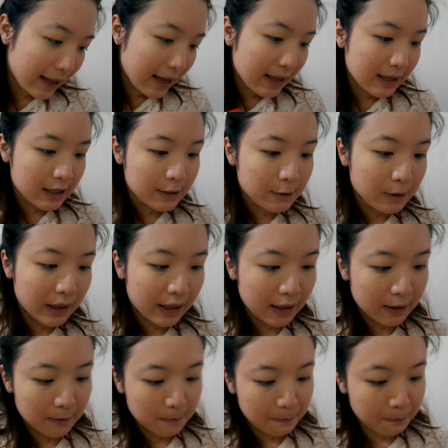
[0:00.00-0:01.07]
and store
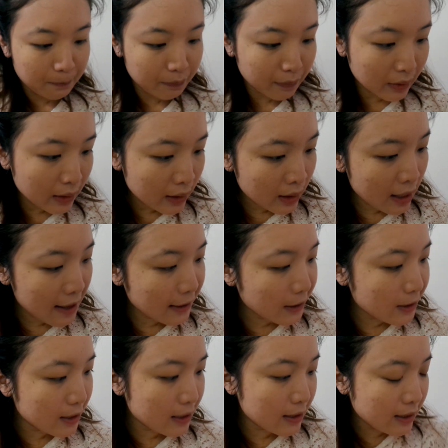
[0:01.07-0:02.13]
it.
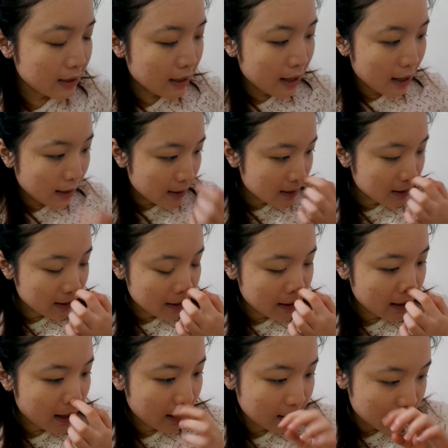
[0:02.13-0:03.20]
Next, next,
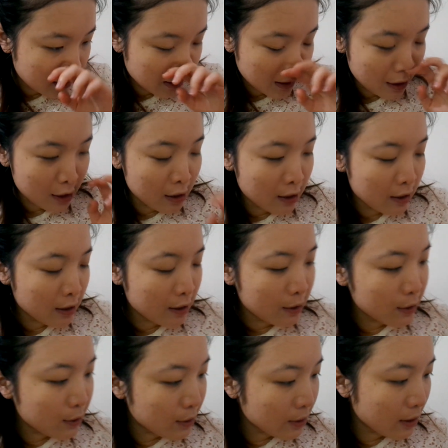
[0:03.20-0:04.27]
next
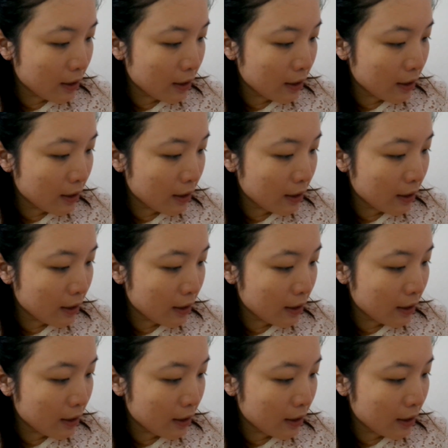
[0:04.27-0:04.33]
is